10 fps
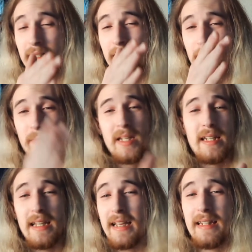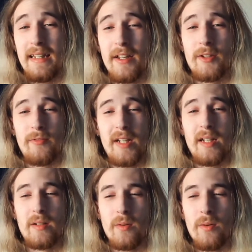me and the other
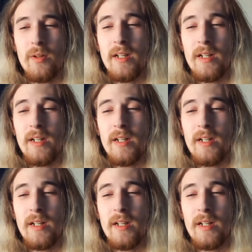vehicle.